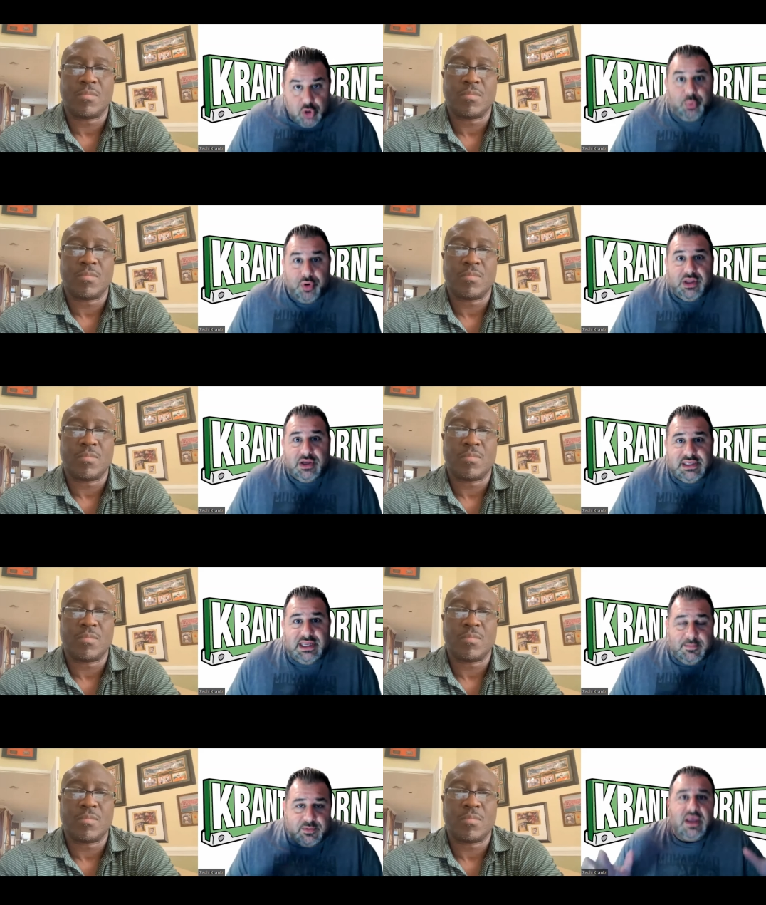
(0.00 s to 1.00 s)
Speaker 1: two pretty
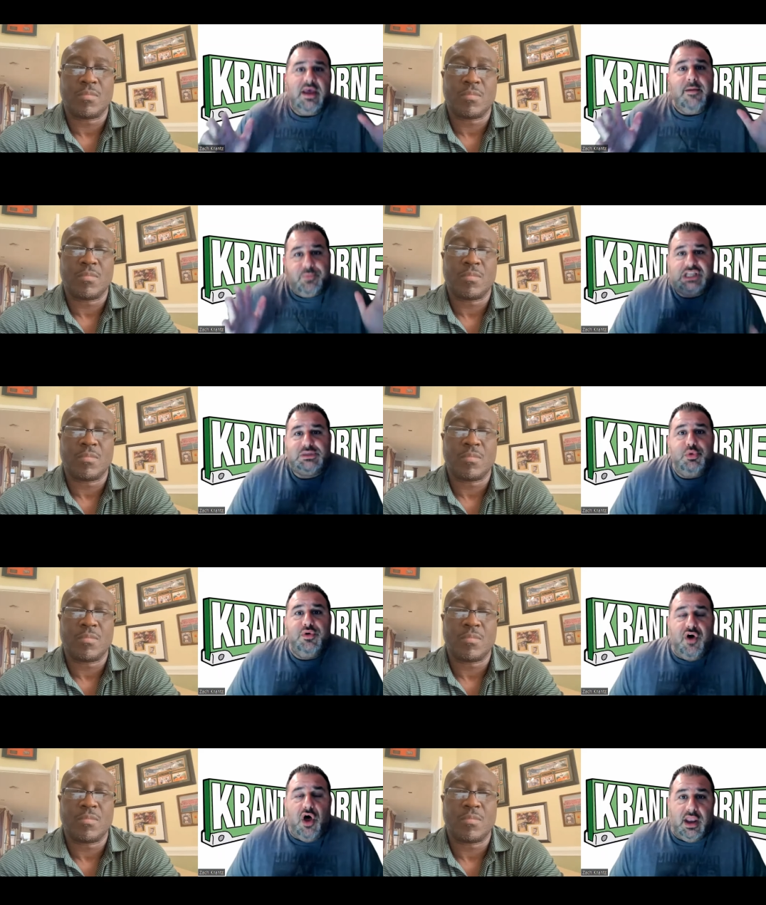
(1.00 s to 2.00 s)
good teams. Let's
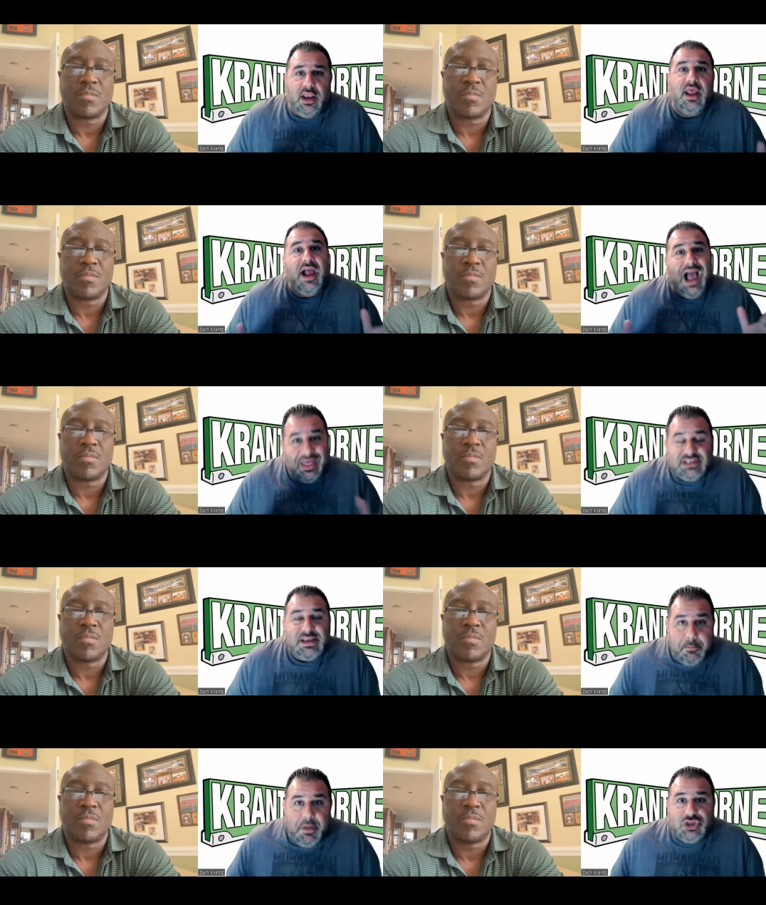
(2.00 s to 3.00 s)
move on. And
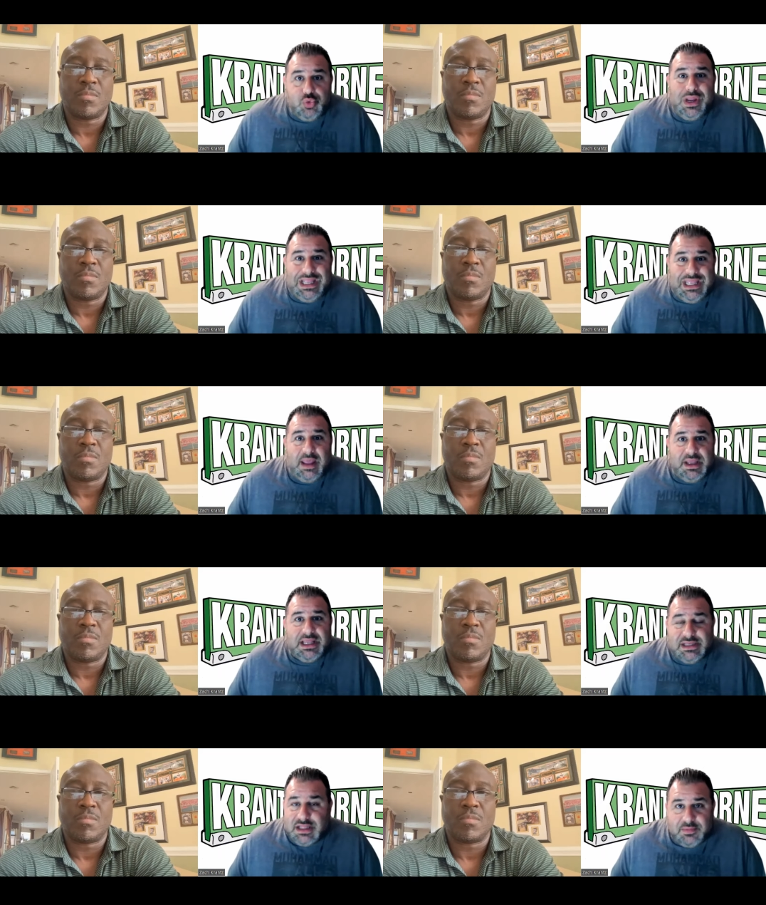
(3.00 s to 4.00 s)
this is a must-win game
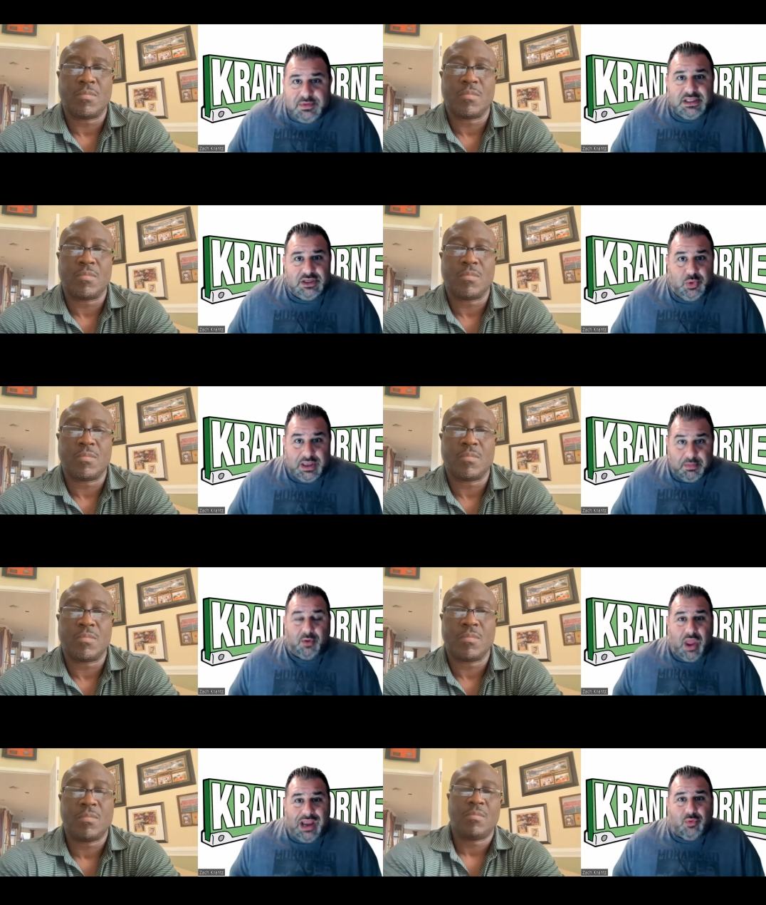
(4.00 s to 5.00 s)
against Clemson this week.
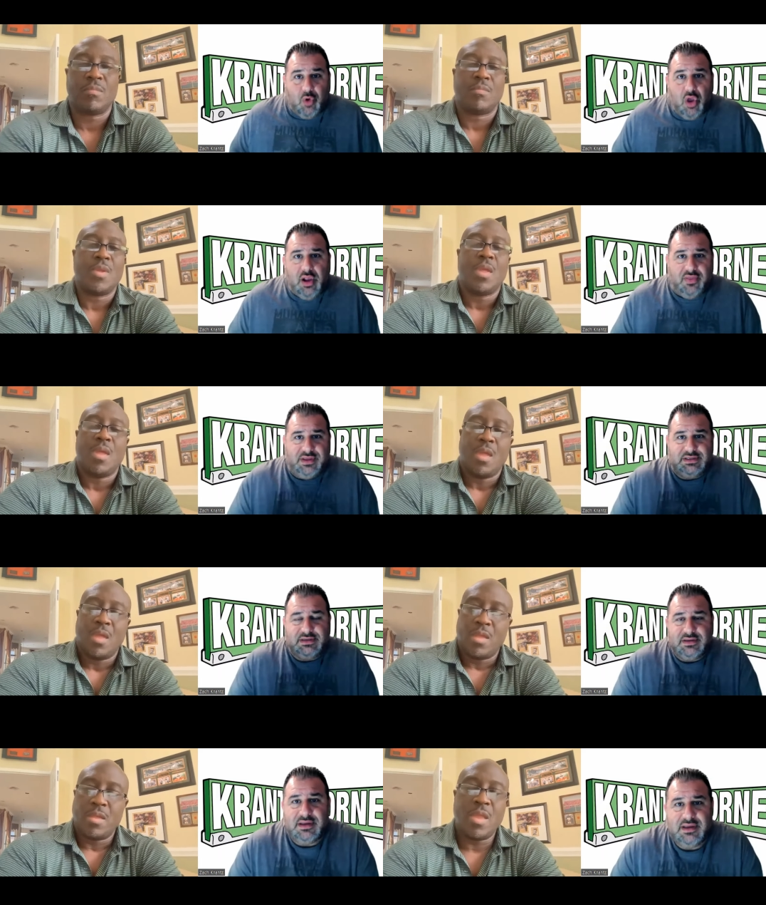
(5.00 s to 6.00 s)
Am I right or wrong on
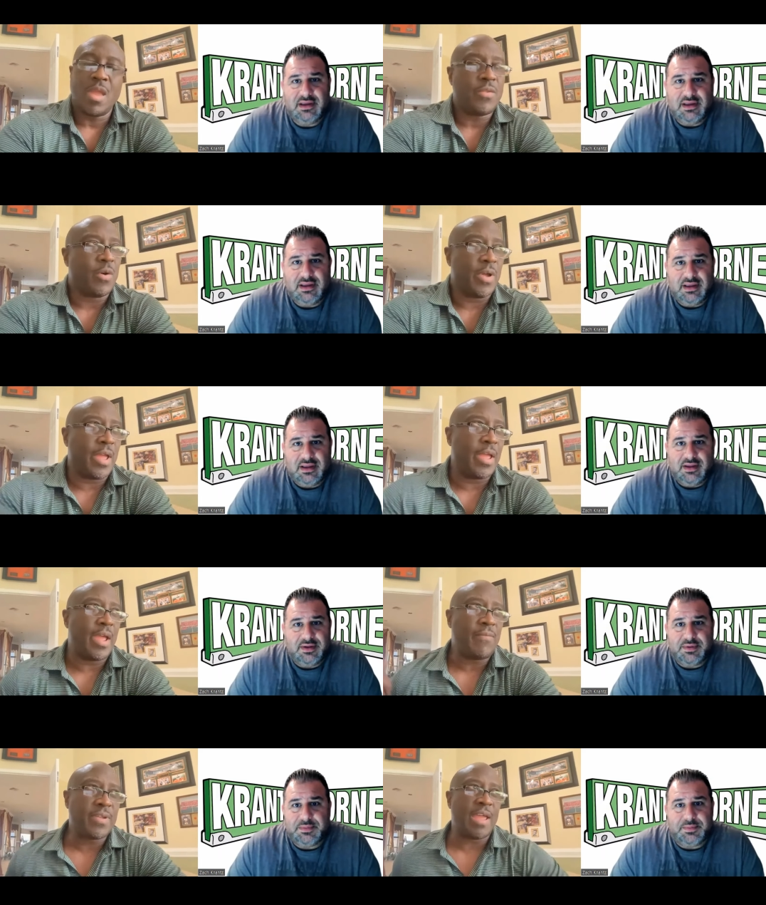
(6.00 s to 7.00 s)
this?
Speaker 2: Yeah, no.
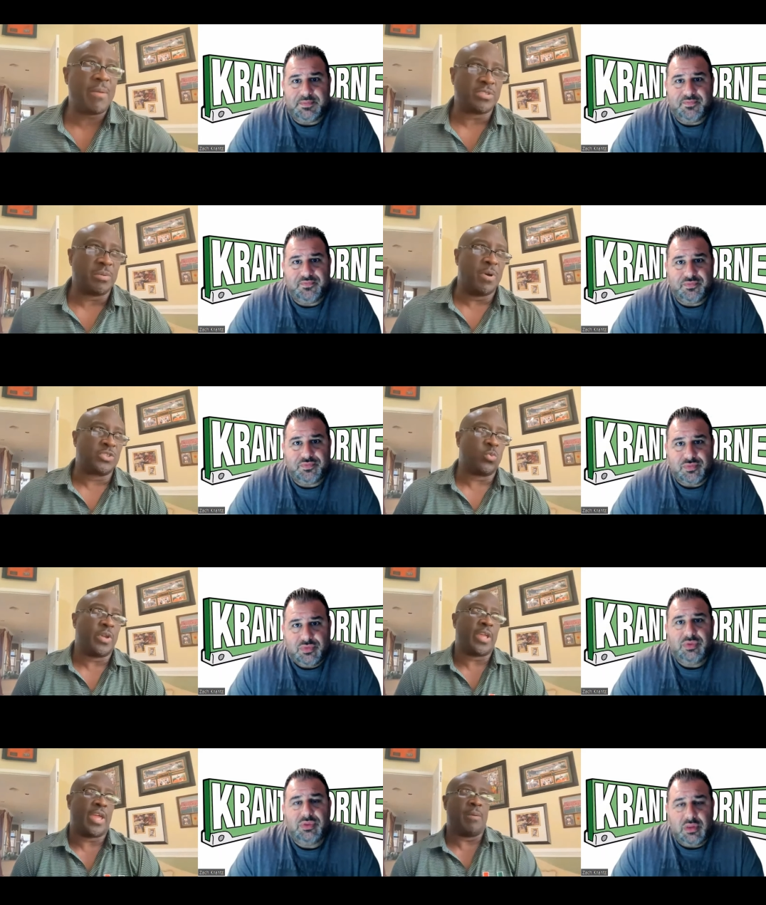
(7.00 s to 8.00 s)
Every game is a
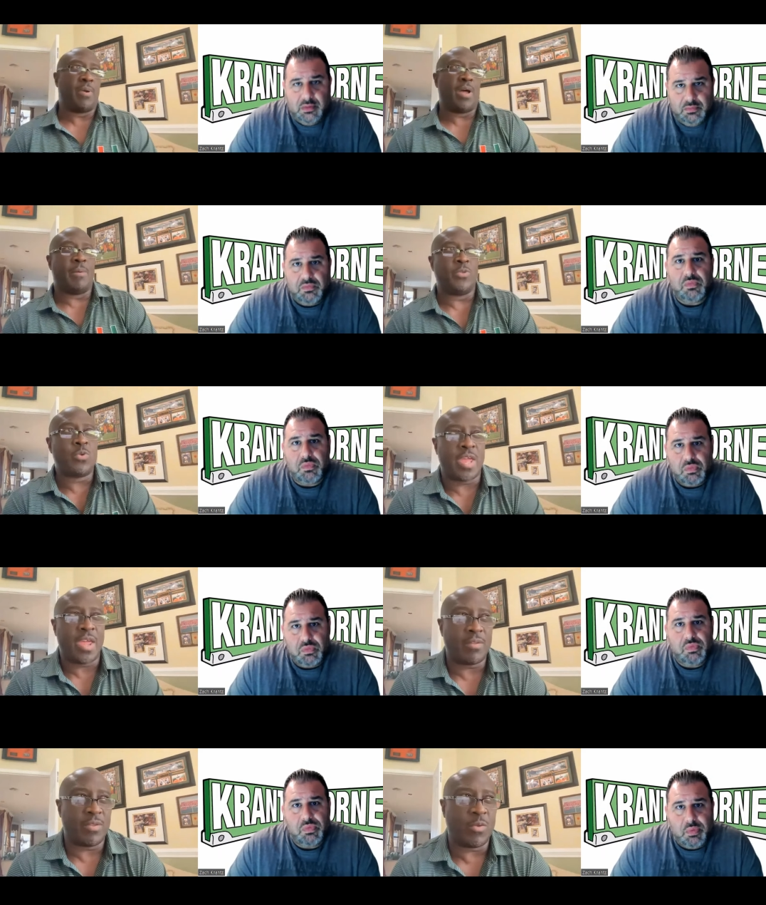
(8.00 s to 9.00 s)
must-win game. Um, you
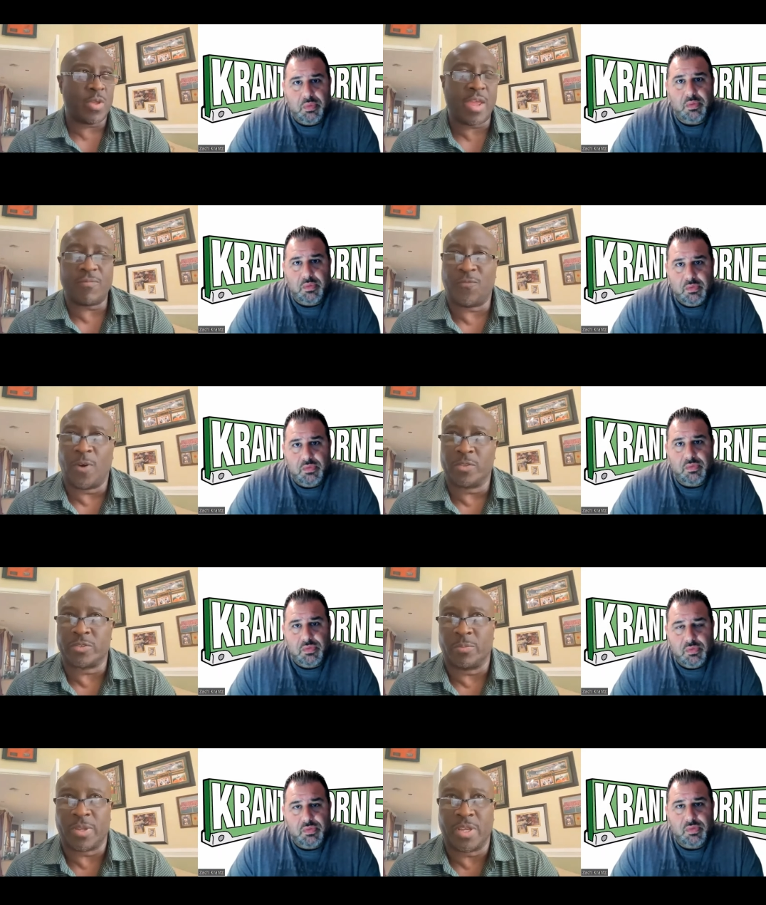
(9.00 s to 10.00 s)
can't you can't
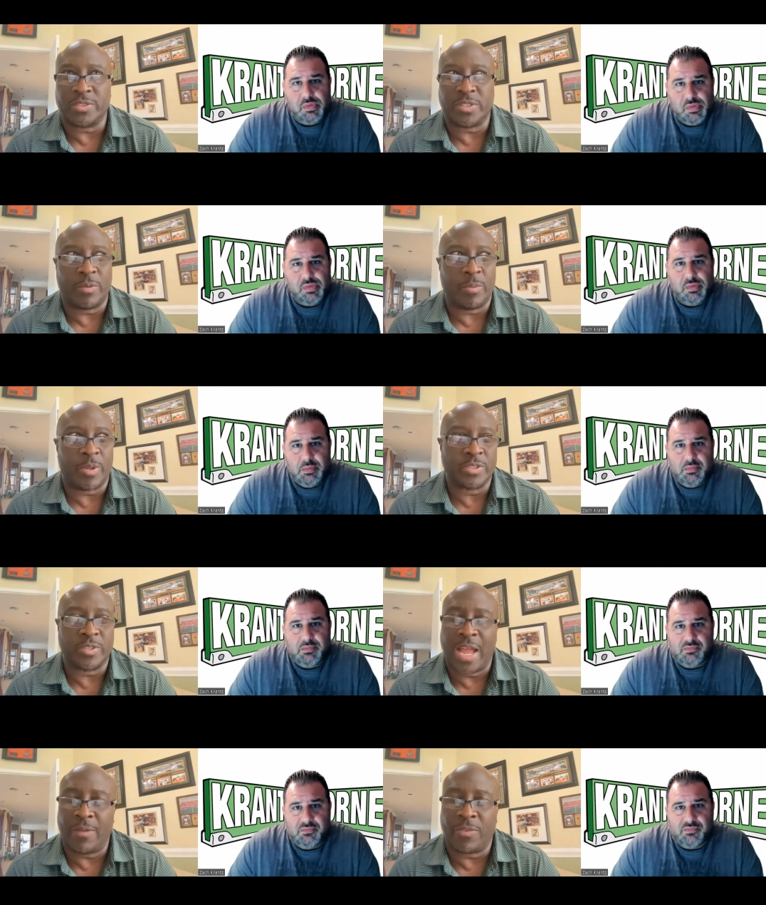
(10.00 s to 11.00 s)
falter because because
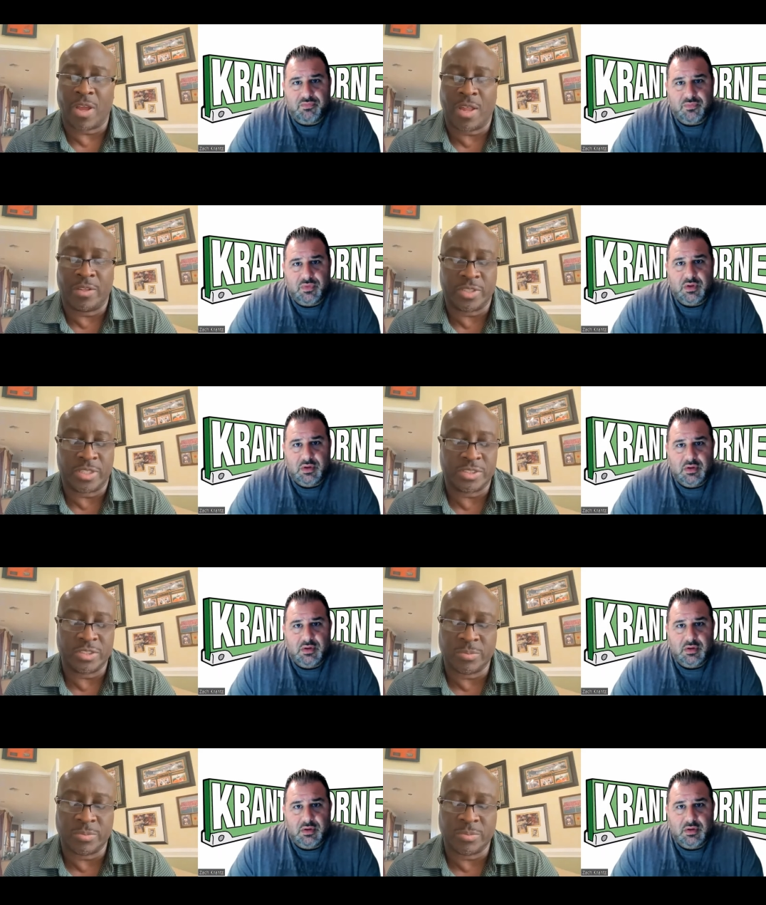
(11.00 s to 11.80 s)
of how the college uh, system